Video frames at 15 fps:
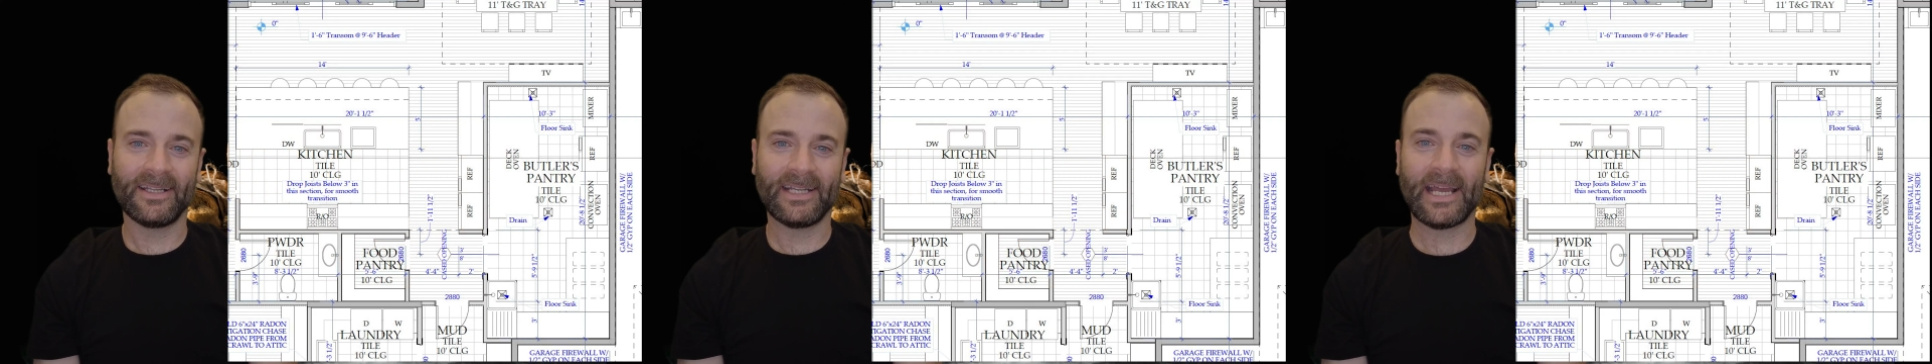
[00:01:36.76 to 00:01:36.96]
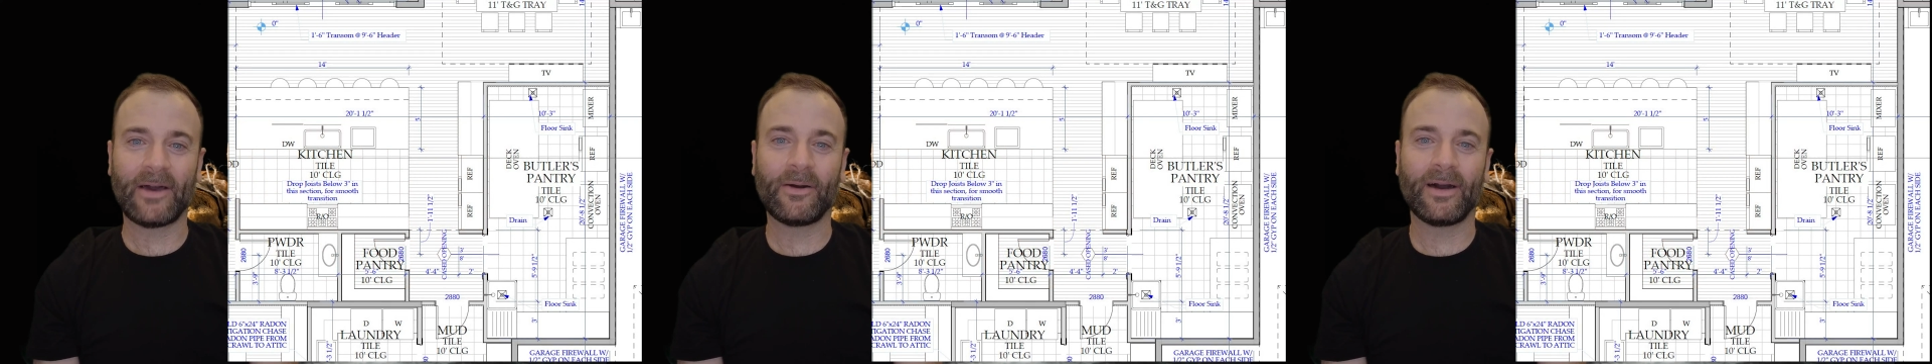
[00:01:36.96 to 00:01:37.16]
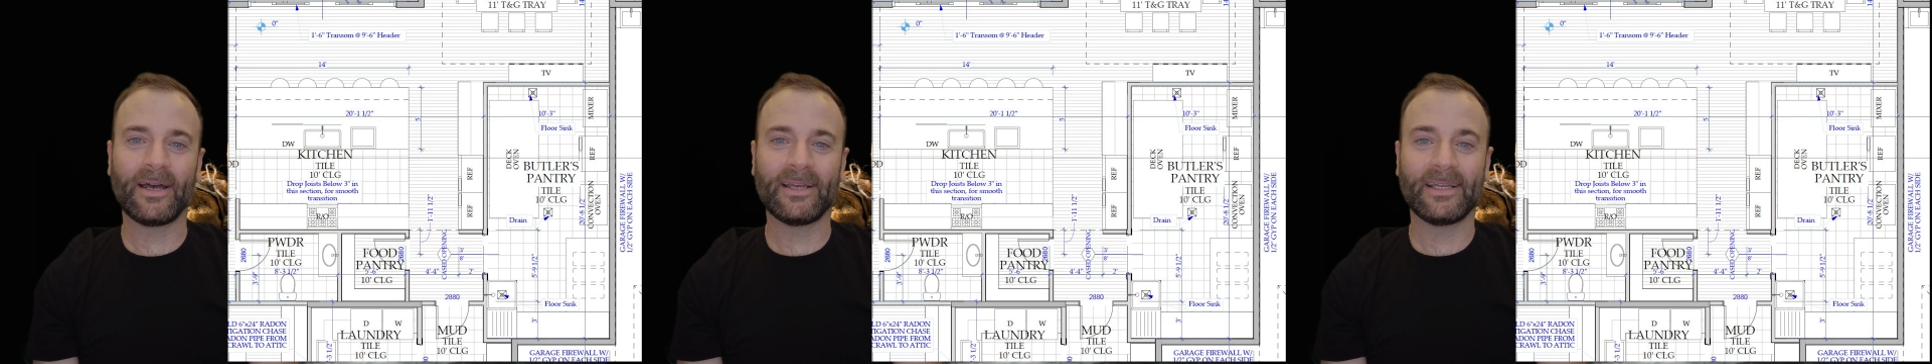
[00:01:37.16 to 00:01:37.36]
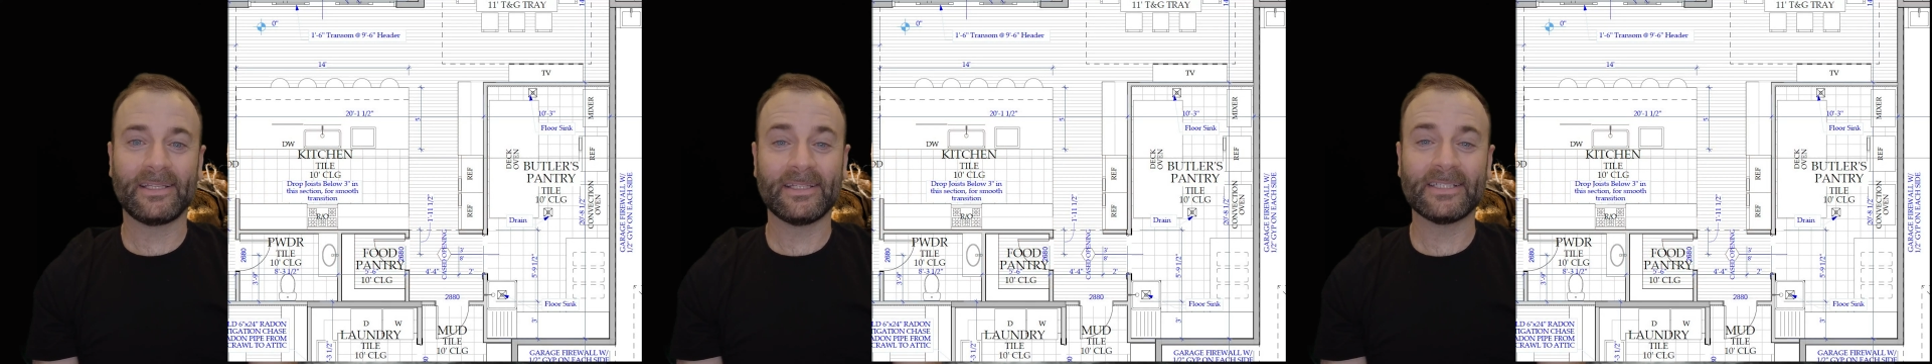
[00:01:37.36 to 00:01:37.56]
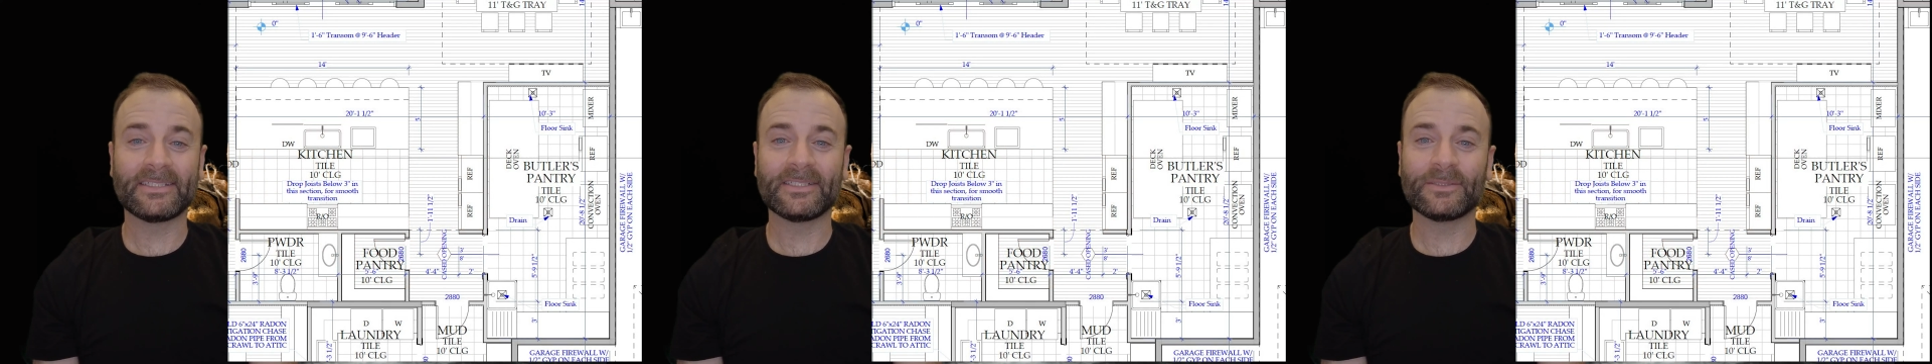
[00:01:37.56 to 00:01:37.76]
Now,
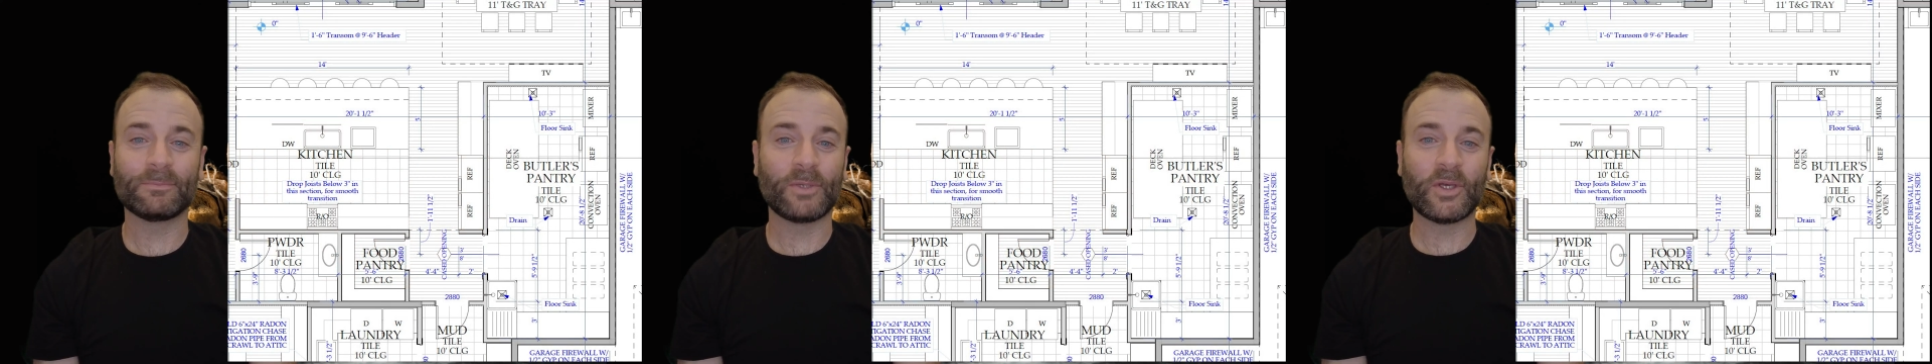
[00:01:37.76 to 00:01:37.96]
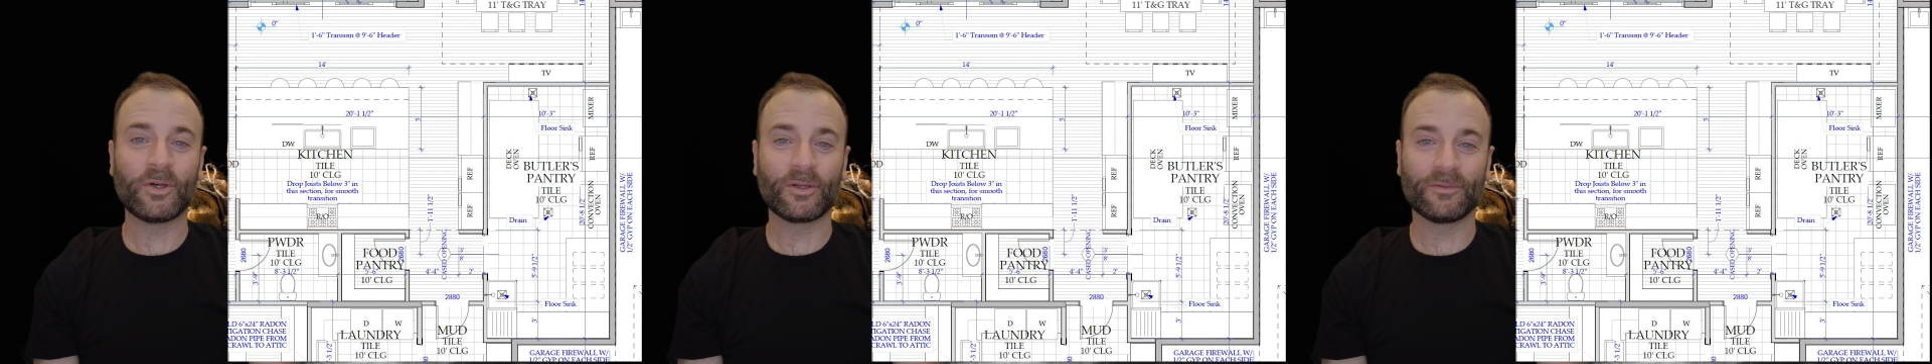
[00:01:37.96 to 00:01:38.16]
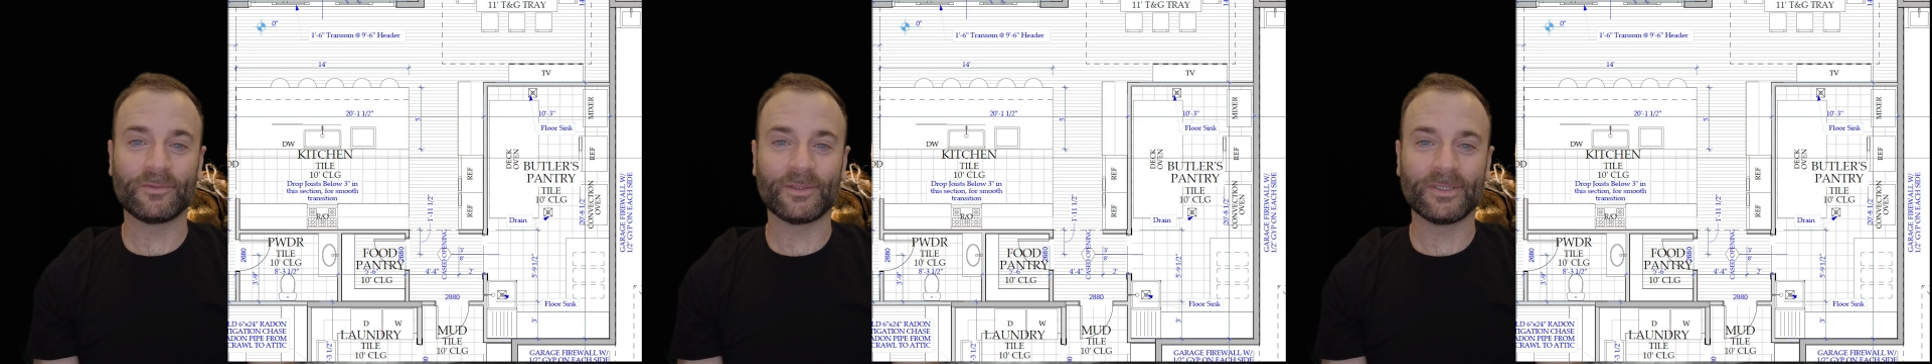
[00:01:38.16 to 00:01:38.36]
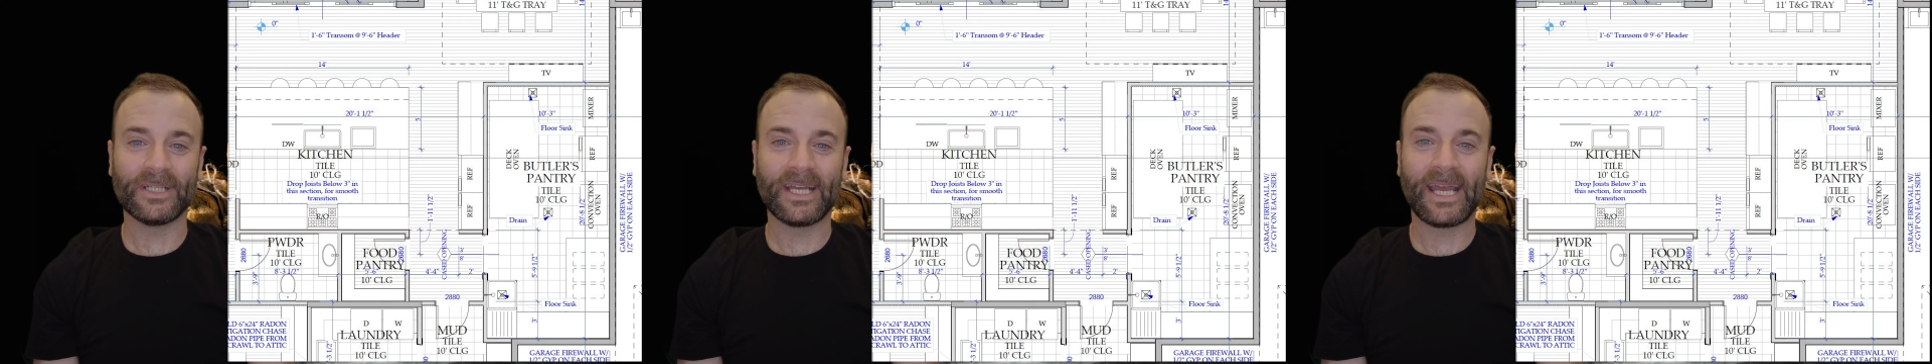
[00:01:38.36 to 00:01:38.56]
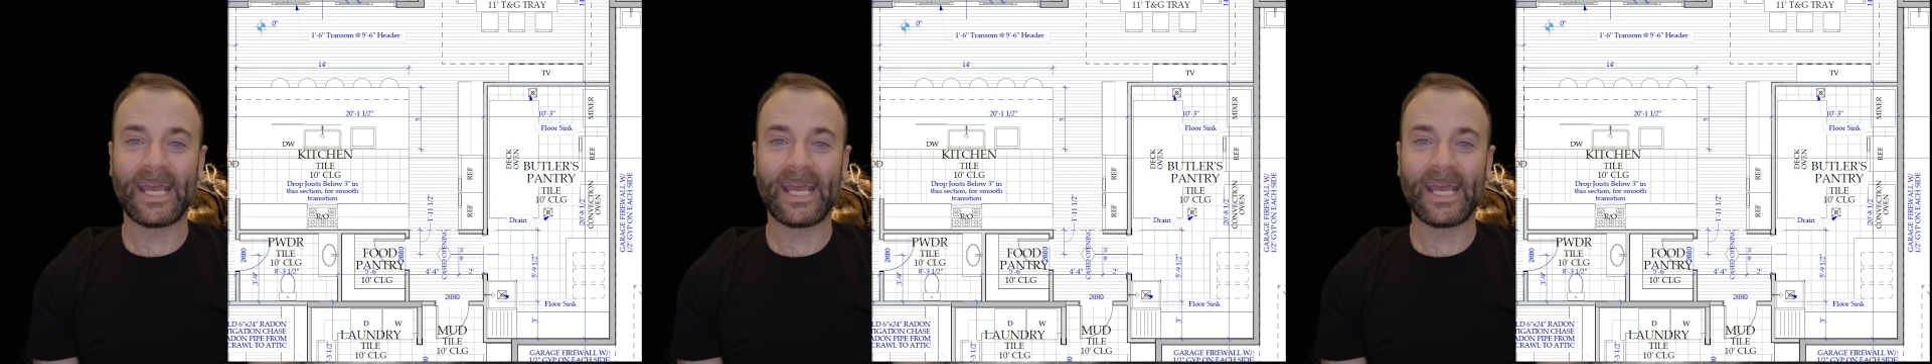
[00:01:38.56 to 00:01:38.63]
this is beautiful.